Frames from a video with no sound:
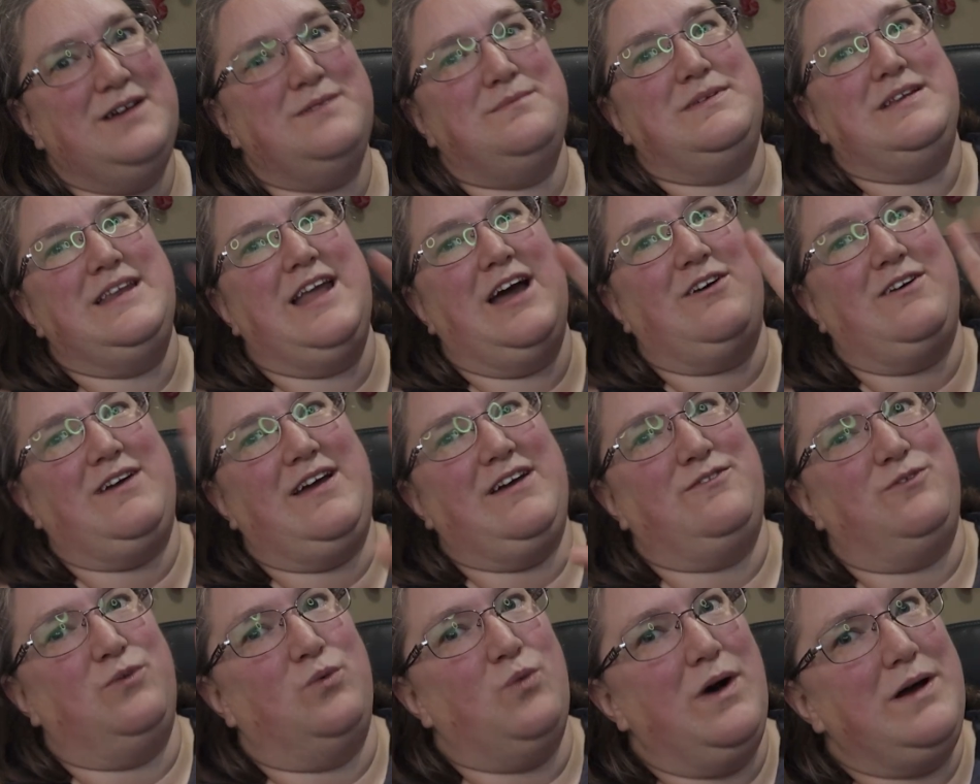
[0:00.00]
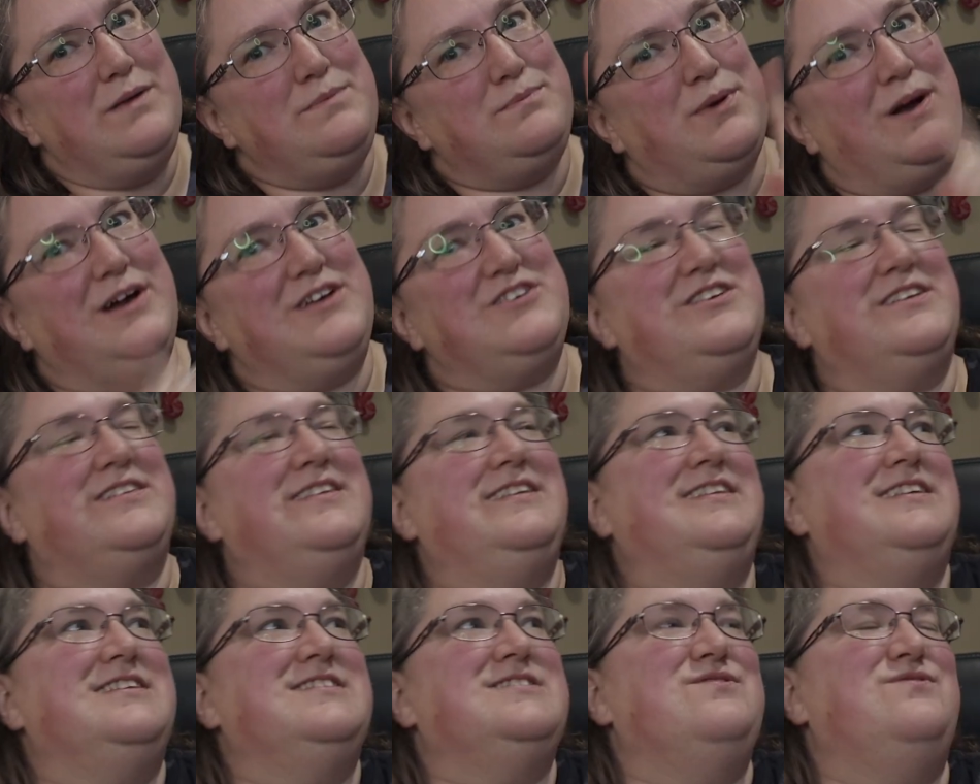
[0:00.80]
but now I have one project
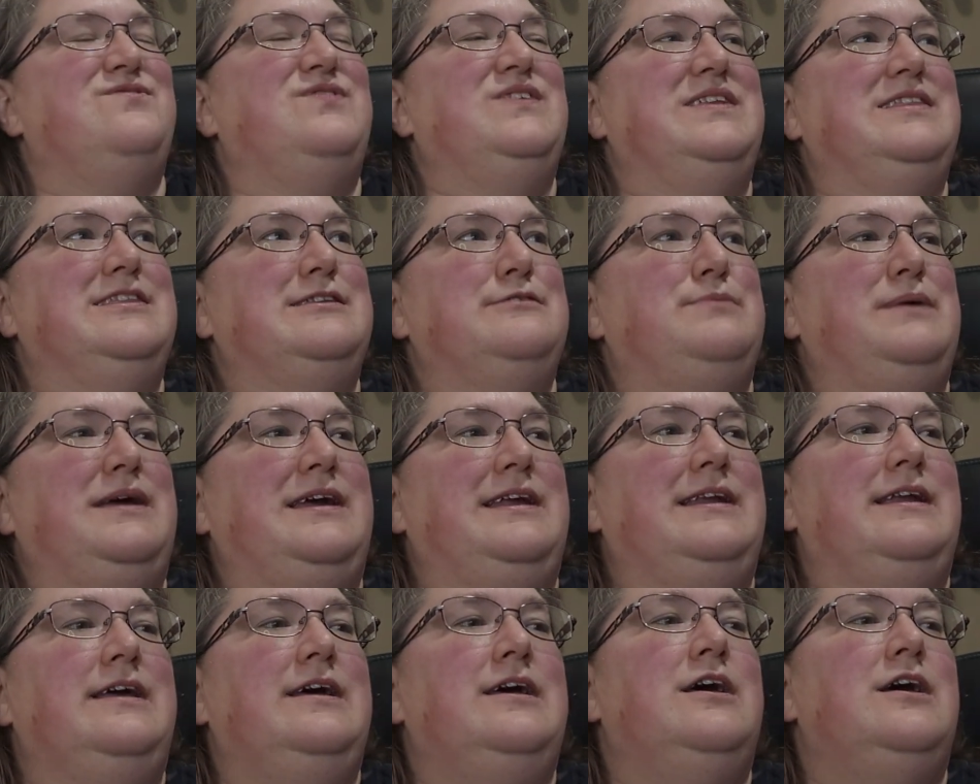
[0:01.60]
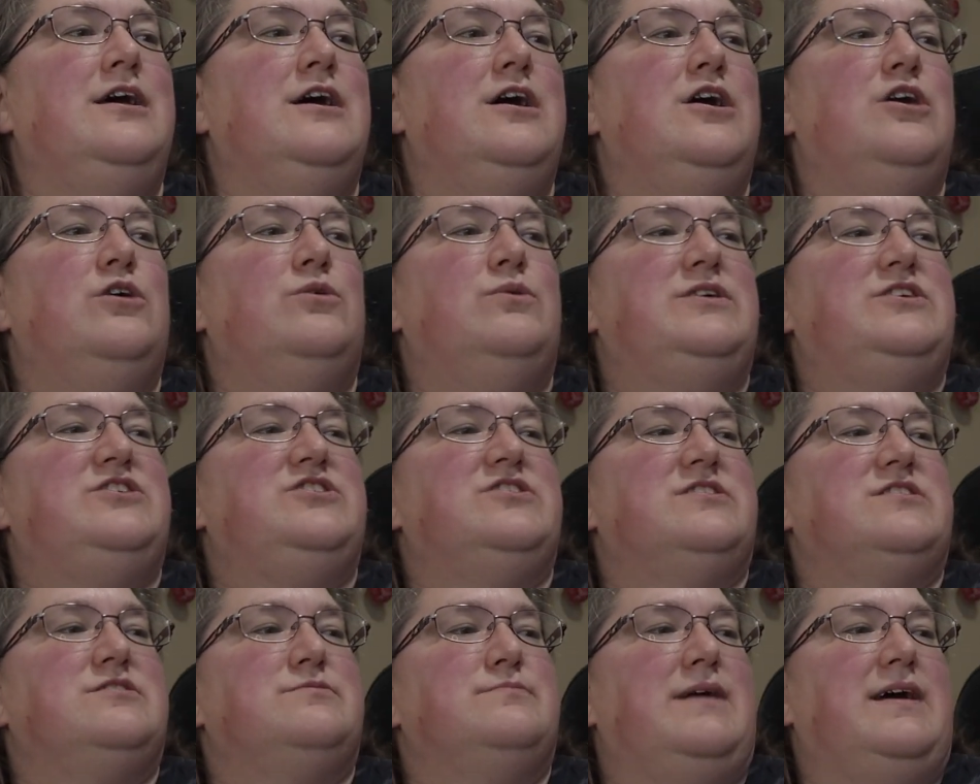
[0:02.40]
that doesn't fit in the bin, which
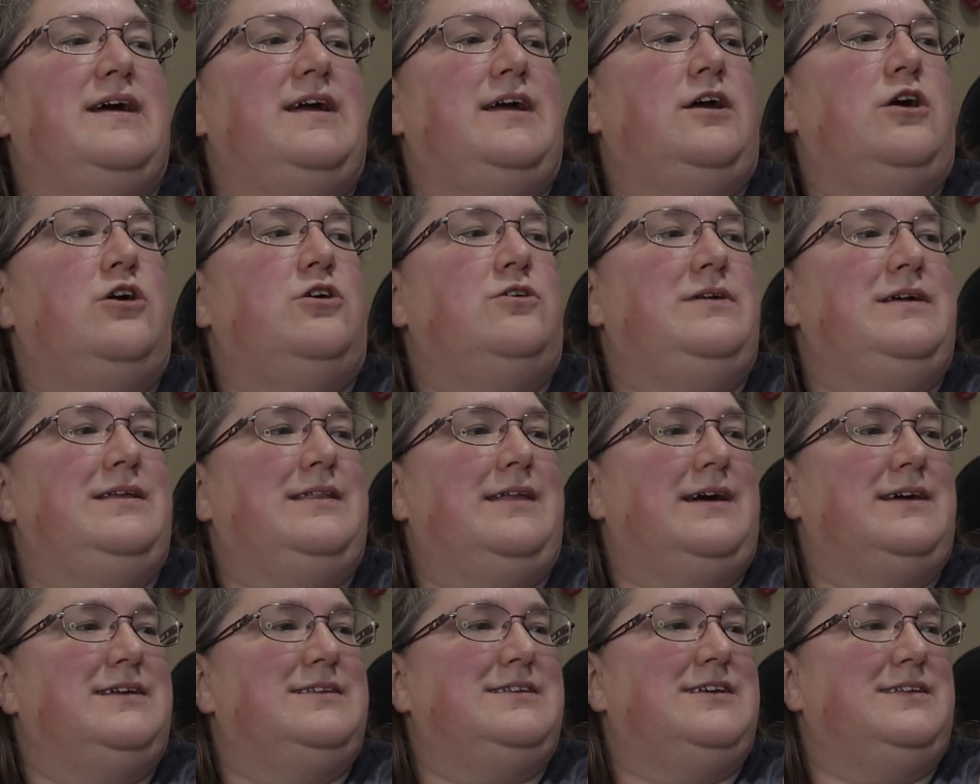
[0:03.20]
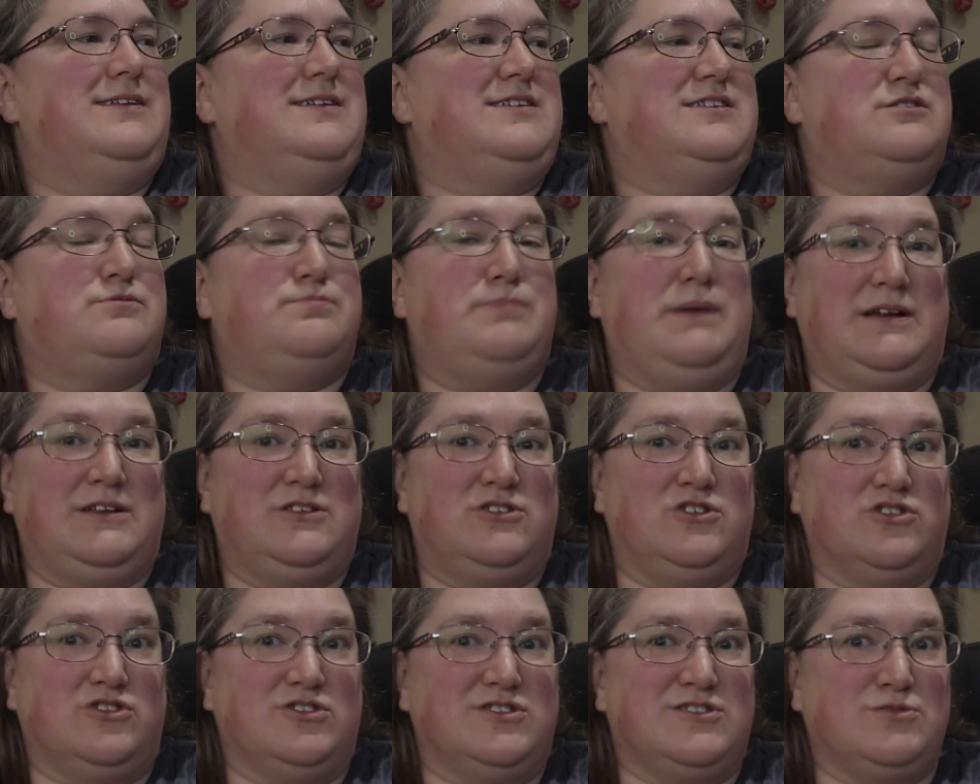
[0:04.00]
is my Hohi Locatelli
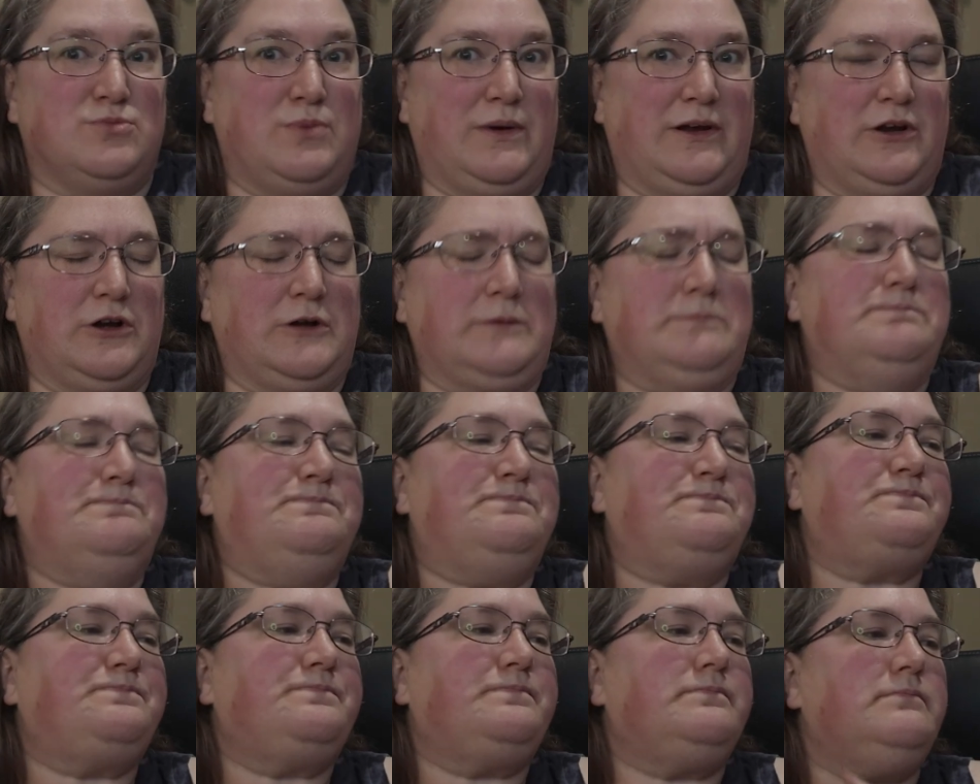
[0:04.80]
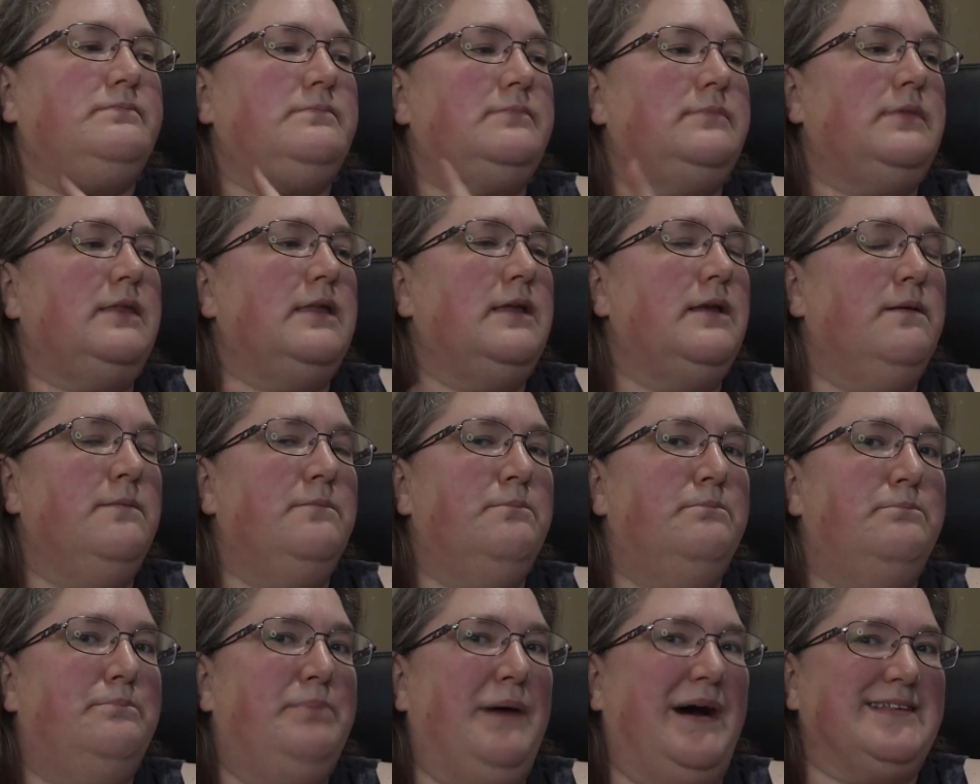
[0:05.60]
Spectre sweater.
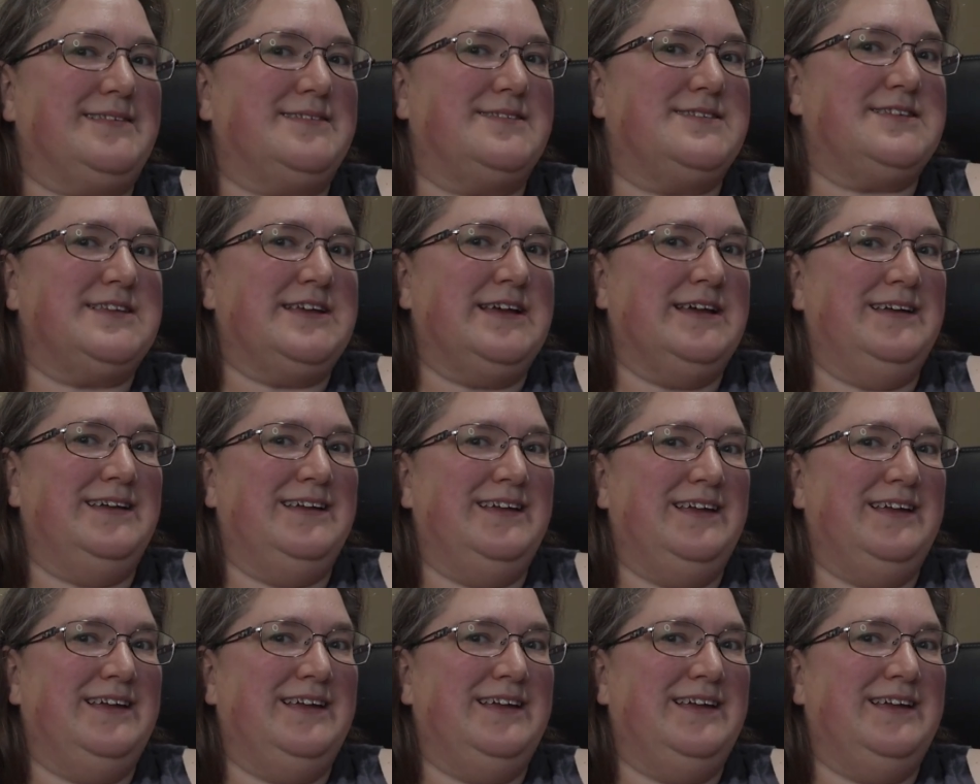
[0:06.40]
But